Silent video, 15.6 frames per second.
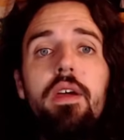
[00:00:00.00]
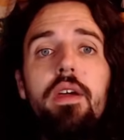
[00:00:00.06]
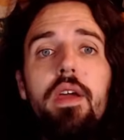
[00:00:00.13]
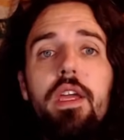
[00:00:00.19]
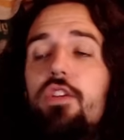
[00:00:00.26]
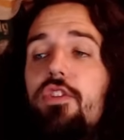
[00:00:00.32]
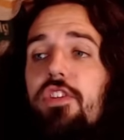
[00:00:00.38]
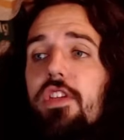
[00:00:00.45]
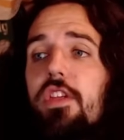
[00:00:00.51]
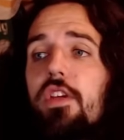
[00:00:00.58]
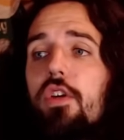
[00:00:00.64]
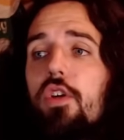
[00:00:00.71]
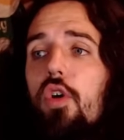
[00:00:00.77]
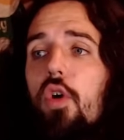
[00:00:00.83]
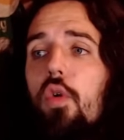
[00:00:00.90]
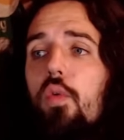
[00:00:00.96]
And you sit there
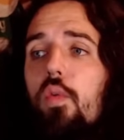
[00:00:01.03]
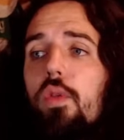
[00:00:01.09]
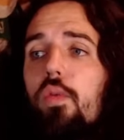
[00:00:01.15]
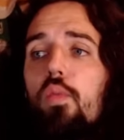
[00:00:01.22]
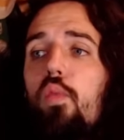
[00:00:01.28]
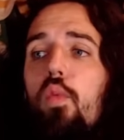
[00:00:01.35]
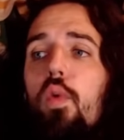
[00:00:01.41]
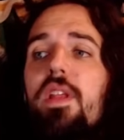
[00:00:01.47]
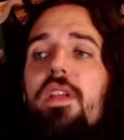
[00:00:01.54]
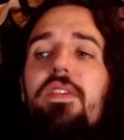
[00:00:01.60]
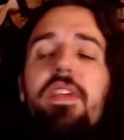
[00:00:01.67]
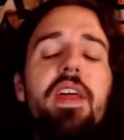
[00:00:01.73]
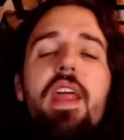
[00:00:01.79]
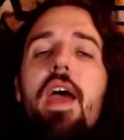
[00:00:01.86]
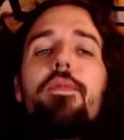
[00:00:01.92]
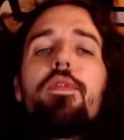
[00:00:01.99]
and go, when does
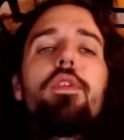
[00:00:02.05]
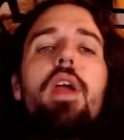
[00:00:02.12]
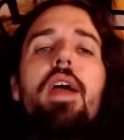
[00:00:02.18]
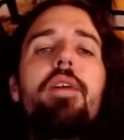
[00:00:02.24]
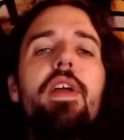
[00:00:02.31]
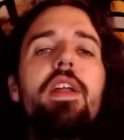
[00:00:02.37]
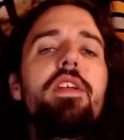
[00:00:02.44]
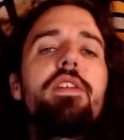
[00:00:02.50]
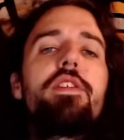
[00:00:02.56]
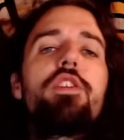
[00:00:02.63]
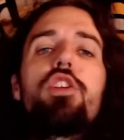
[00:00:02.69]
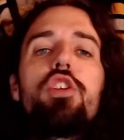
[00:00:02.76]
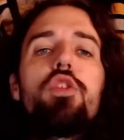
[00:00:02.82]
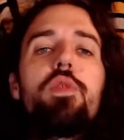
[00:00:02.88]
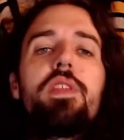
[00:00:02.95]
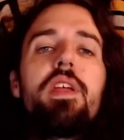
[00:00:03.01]
that ever have anything to
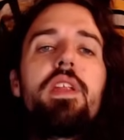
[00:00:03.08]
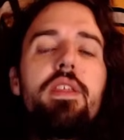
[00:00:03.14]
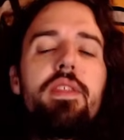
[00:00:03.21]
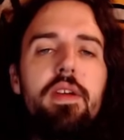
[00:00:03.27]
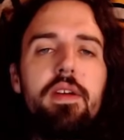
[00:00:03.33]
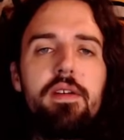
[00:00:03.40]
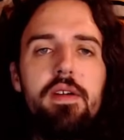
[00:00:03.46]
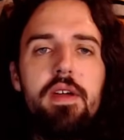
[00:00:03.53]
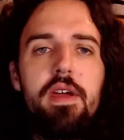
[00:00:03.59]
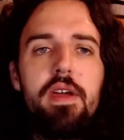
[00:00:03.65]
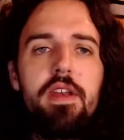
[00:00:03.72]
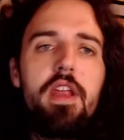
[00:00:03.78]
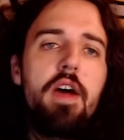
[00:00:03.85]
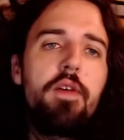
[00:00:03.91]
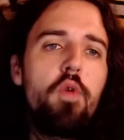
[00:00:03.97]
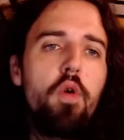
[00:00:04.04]
do with anything?
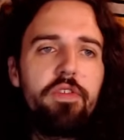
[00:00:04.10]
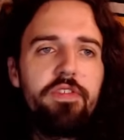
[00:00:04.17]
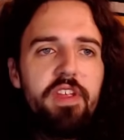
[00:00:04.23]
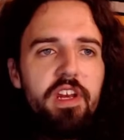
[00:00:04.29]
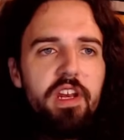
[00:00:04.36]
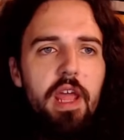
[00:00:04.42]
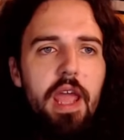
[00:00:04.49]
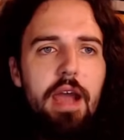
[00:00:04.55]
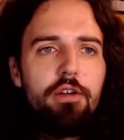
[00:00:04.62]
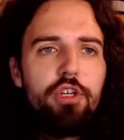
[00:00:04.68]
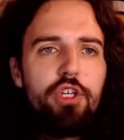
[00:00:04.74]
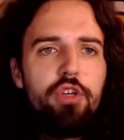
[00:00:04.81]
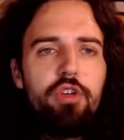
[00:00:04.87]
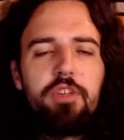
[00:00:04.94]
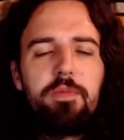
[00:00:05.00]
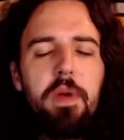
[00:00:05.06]
Now, of course, they didn't
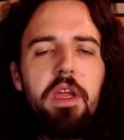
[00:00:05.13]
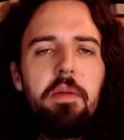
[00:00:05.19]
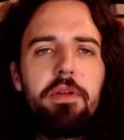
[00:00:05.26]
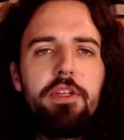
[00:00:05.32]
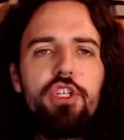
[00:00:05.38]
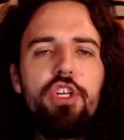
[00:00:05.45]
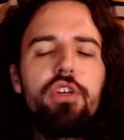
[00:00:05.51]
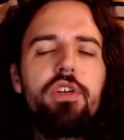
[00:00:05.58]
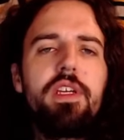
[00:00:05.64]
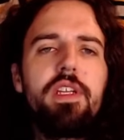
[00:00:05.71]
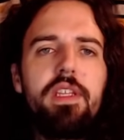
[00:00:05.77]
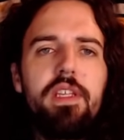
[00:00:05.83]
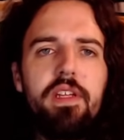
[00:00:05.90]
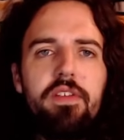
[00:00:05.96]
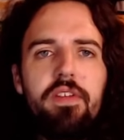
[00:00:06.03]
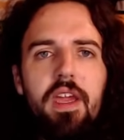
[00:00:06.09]
outshoot us by a bajillion in
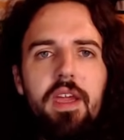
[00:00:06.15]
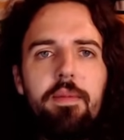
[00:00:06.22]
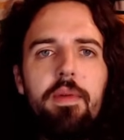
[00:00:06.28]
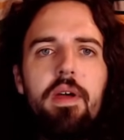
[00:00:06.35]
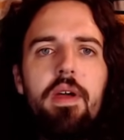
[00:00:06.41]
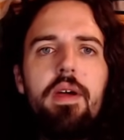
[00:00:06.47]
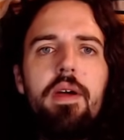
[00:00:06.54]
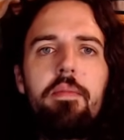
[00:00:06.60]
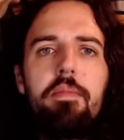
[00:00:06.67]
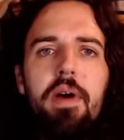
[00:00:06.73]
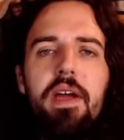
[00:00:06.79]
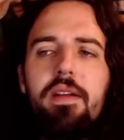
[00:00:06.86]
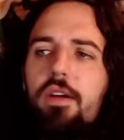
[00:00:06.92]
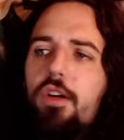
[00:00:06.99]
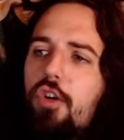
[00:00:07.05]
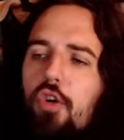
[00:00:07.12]
this game.
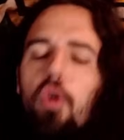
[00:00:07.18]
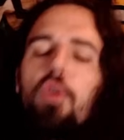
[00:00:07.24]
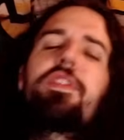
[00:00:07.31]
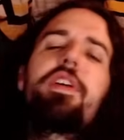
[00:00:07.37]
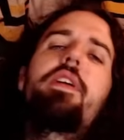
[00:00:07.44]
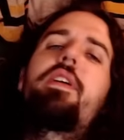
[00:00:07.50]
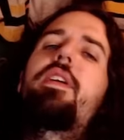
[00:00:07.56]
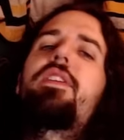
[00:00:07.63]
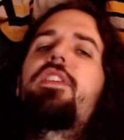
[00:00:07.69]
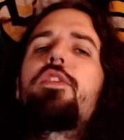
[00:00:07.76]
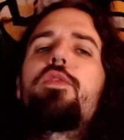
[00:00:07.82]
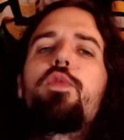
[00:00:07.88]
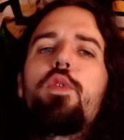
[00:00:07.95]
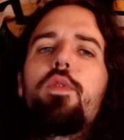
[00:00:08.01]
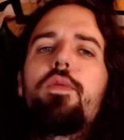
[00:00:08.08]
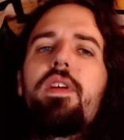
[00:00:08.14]
But goaltending exists
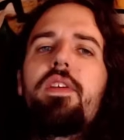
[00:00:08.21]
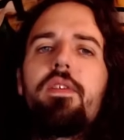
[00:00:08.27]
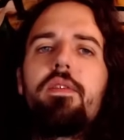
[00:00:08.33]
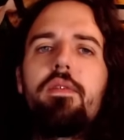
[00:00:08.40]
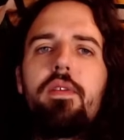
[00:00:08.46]
for a reason.